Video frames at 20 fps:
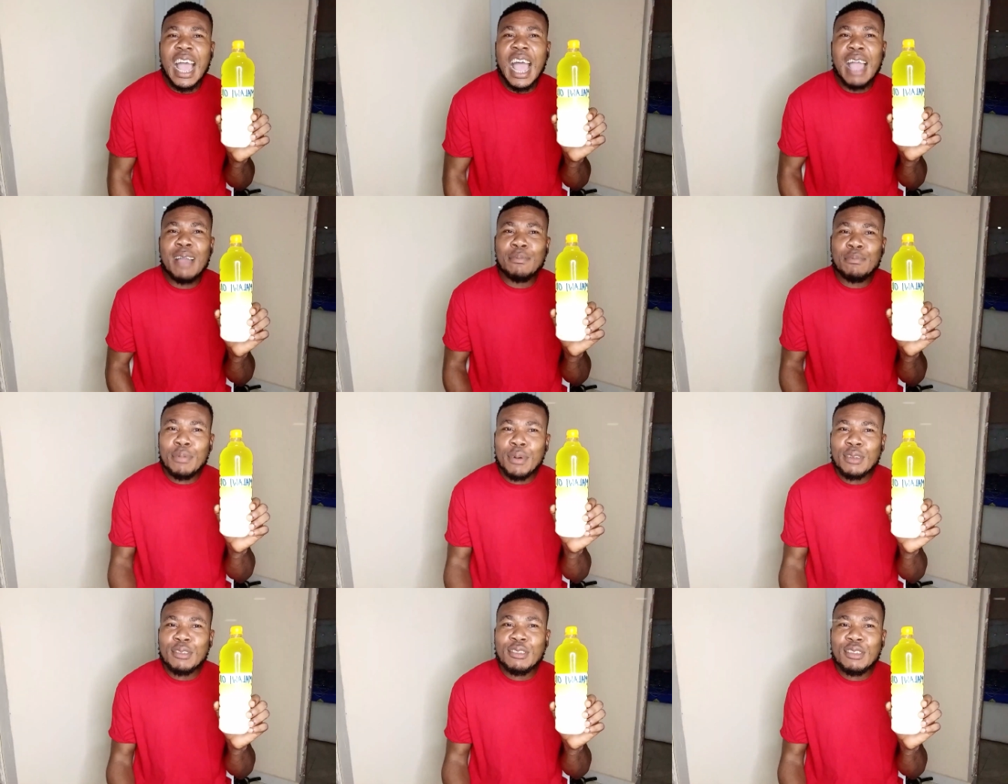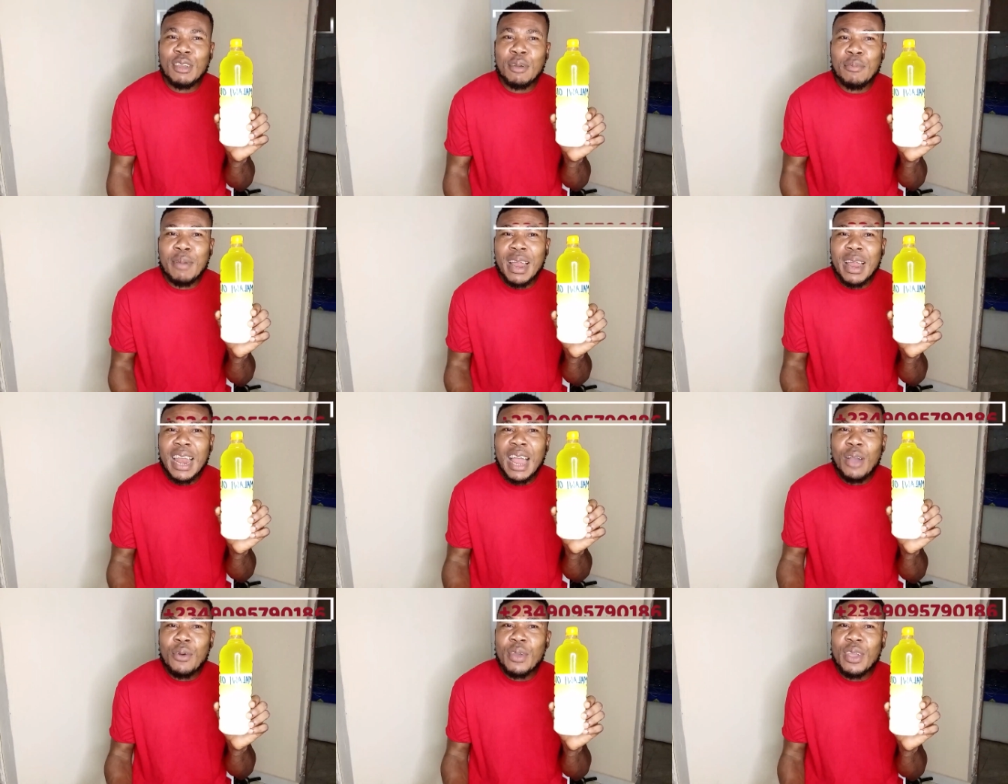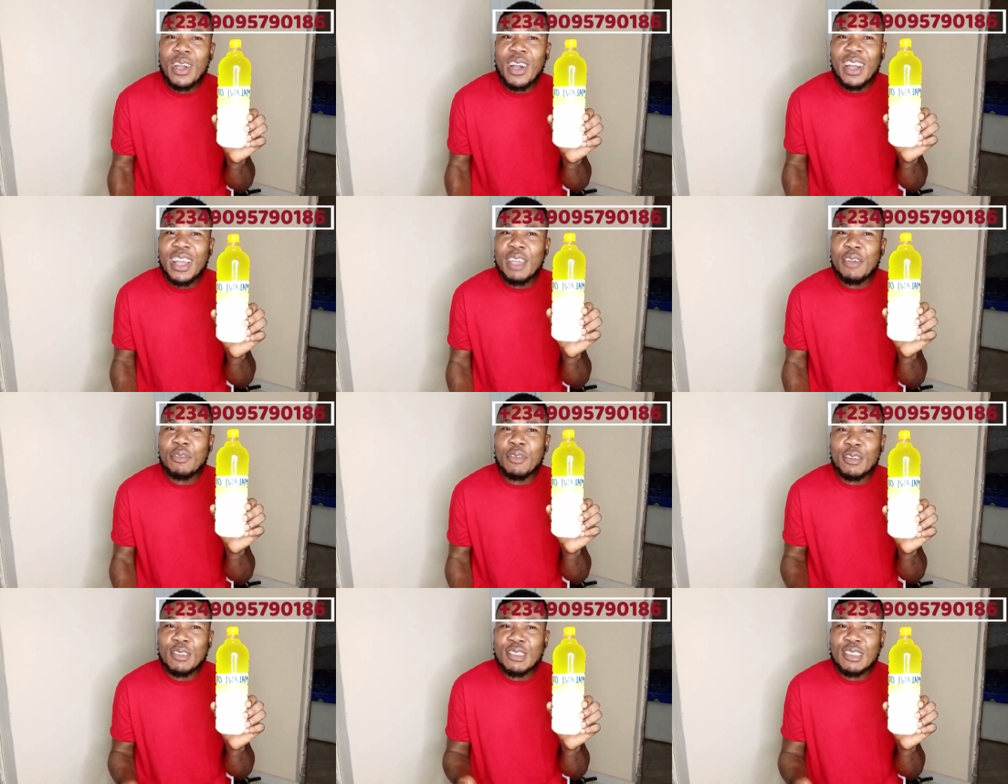I bought your Malawi
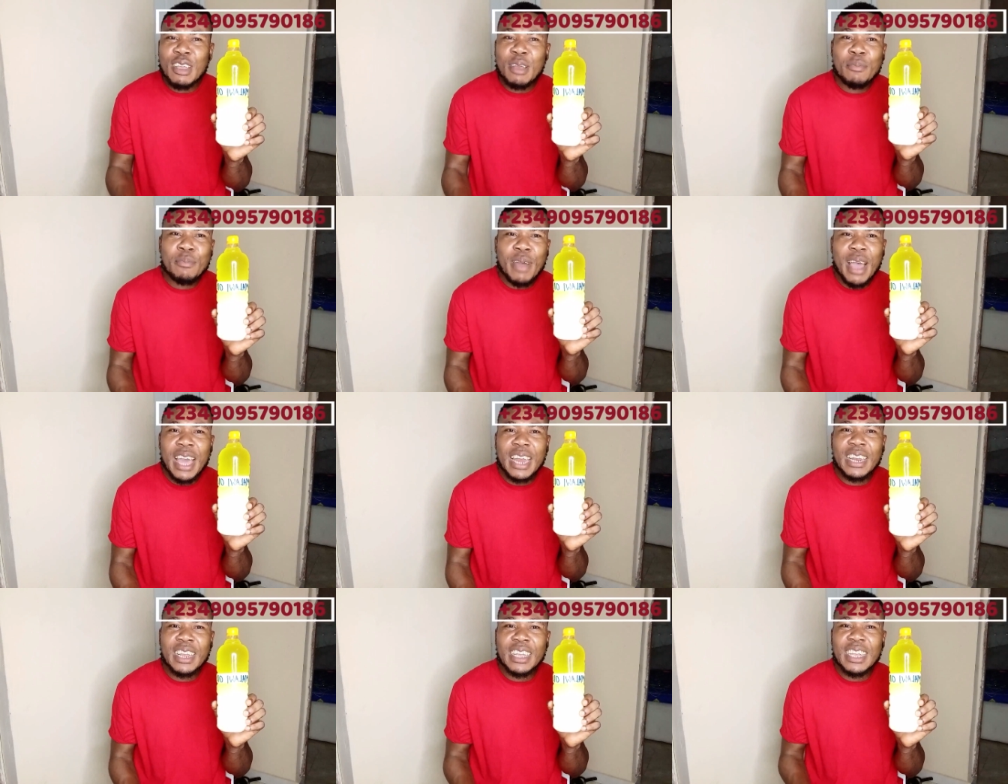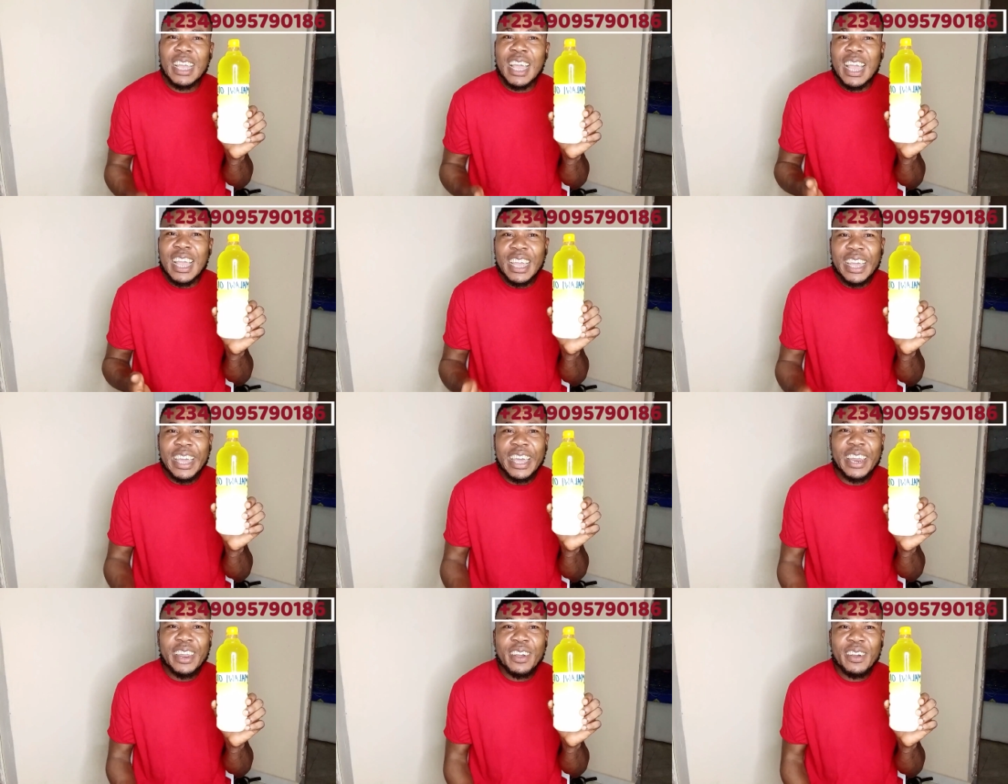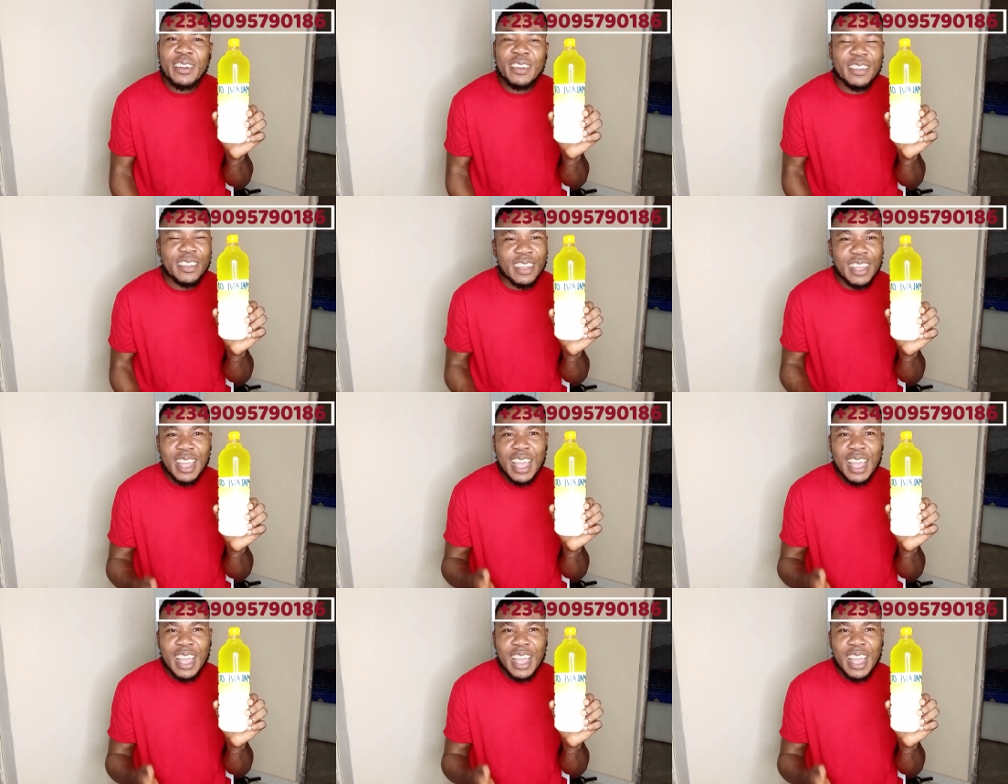oil from somebody, you know?